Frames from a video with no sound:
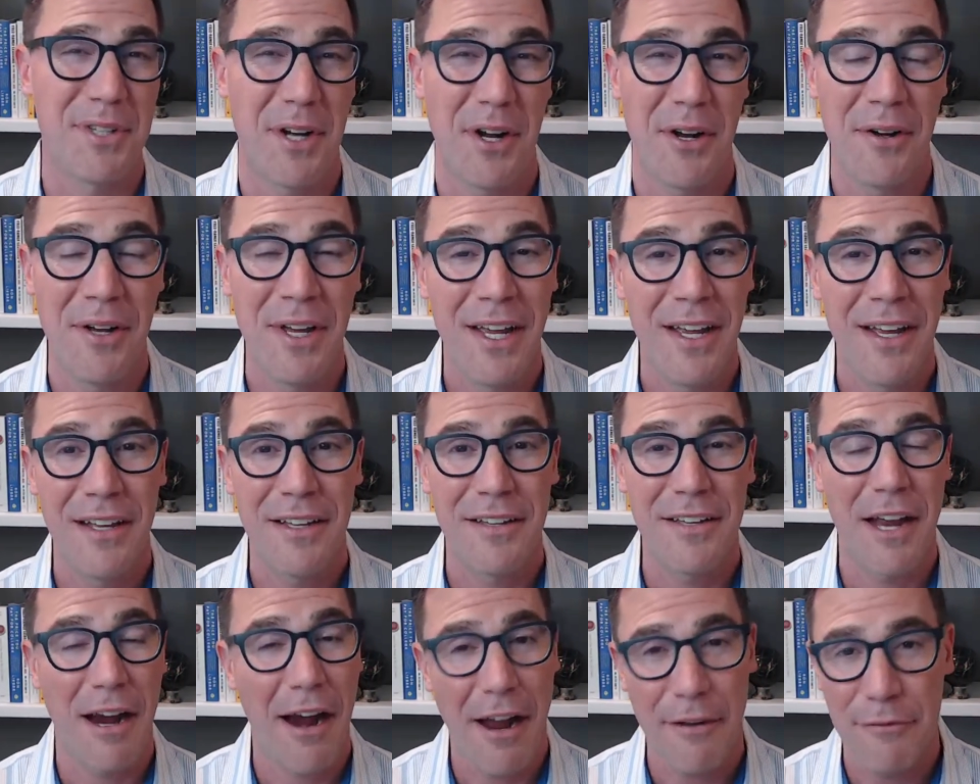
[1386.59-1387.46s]
You know,
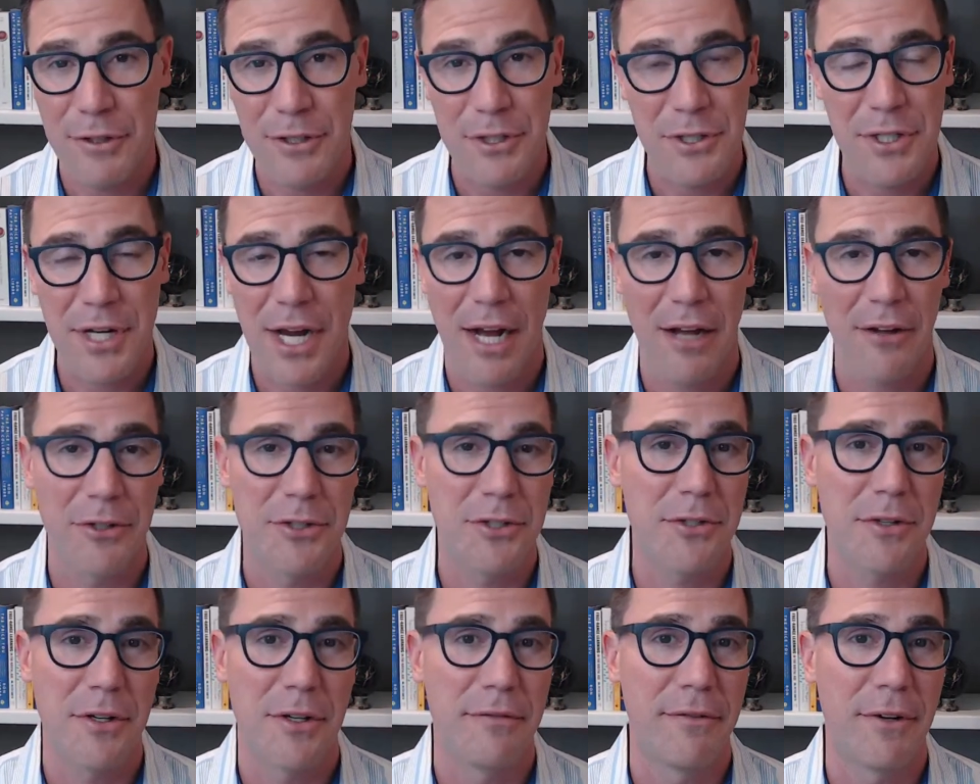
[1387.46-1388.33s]
your average college
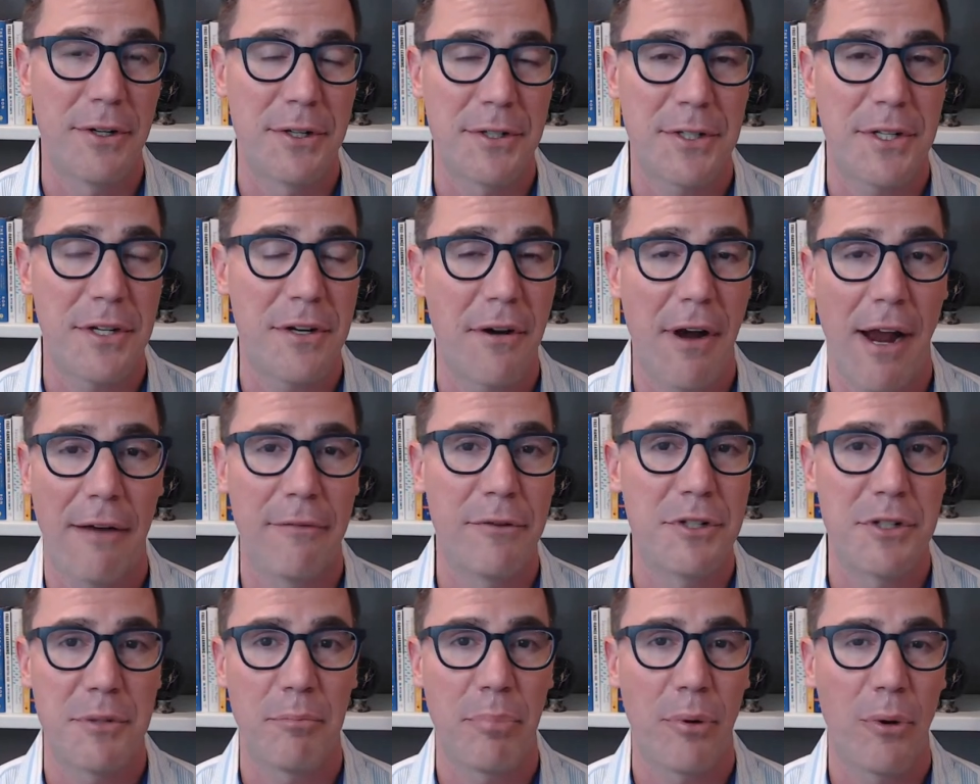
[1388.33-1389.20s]
or university, your
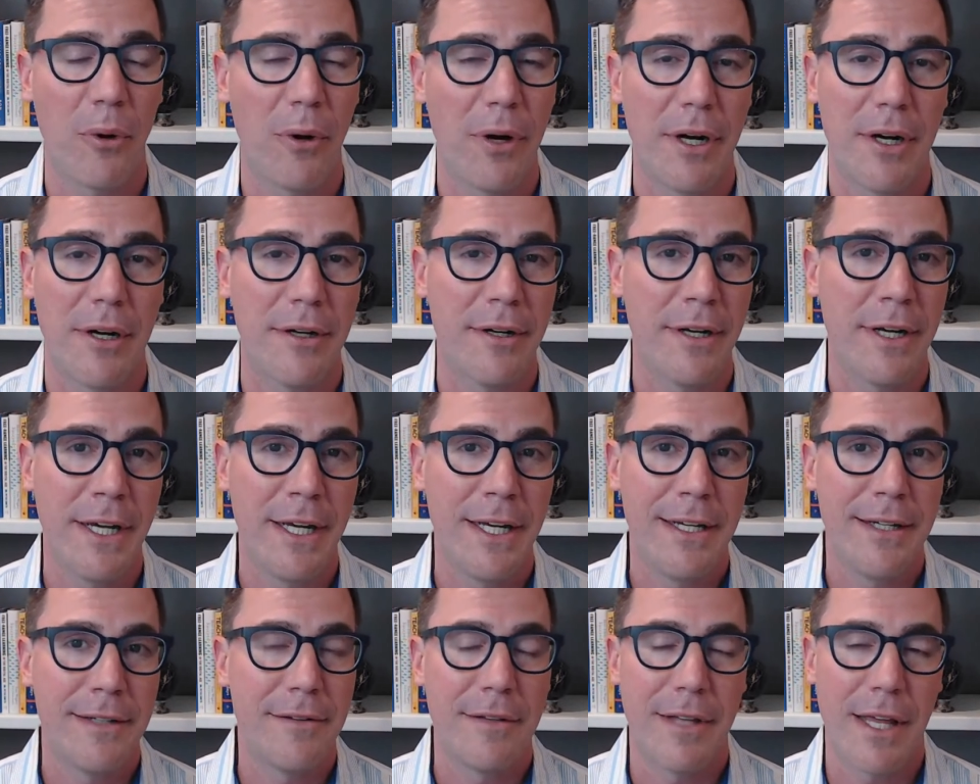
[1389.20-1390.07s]
average employer,
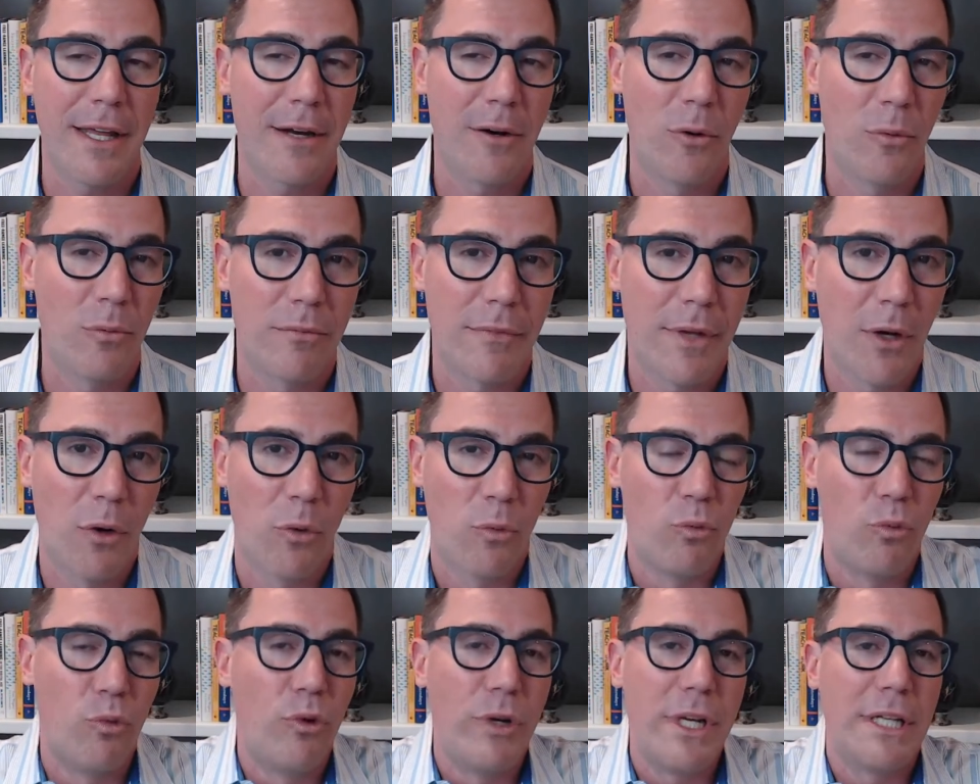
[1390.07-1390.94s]
they don't they
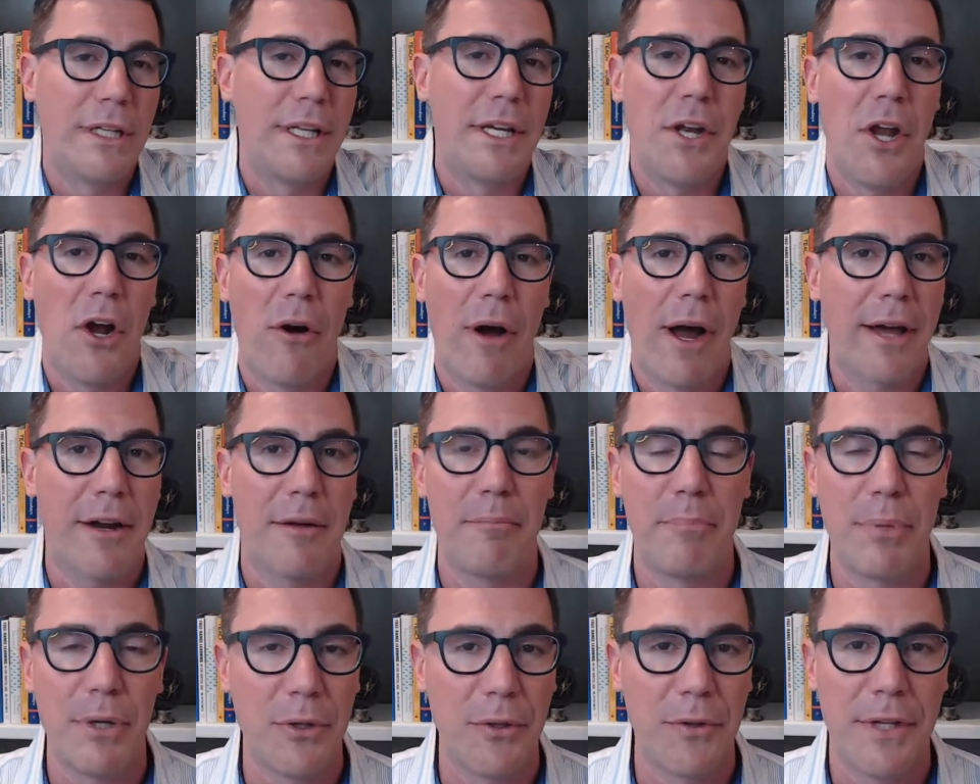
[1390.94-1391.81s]
don't really know how to
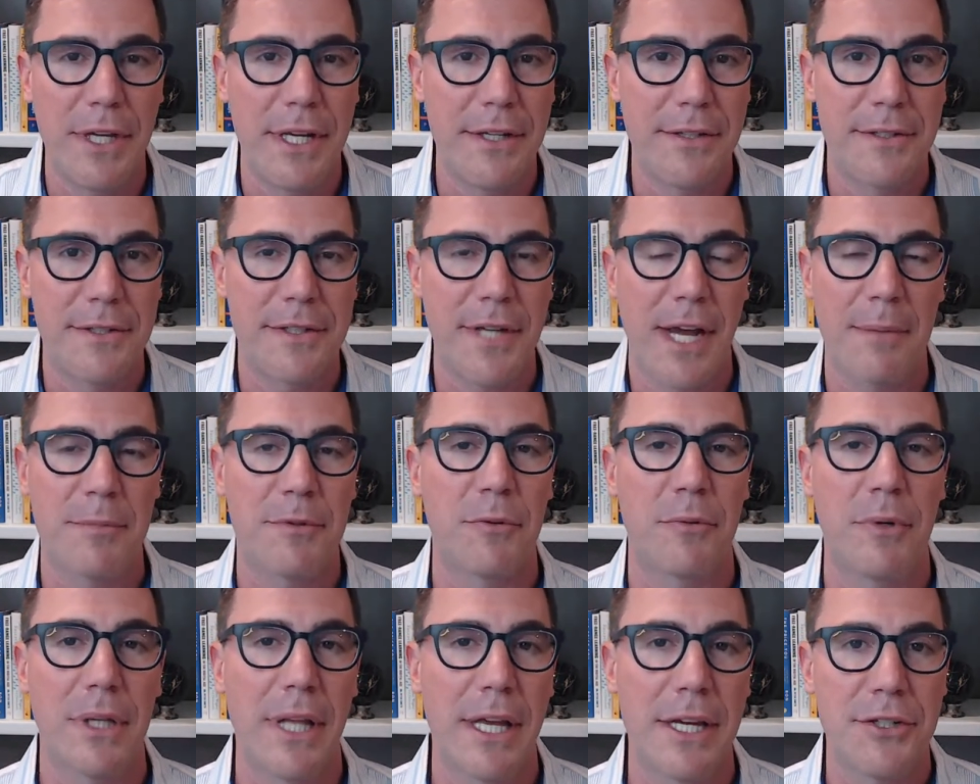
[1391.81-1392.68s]
build these types
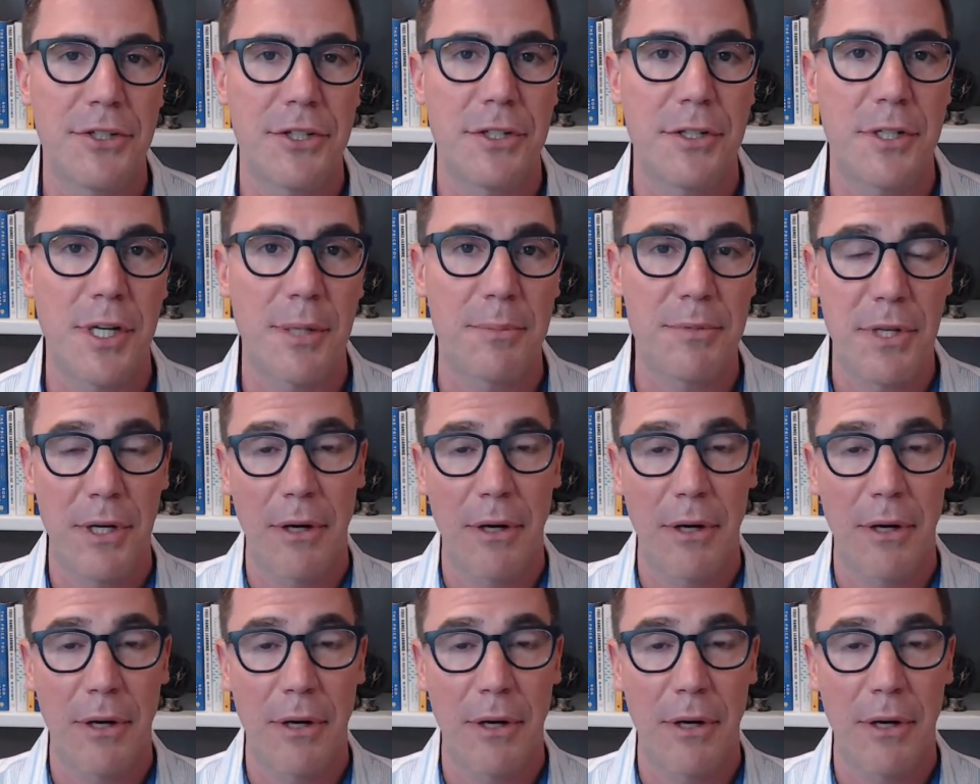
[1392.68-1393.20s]
of relationships.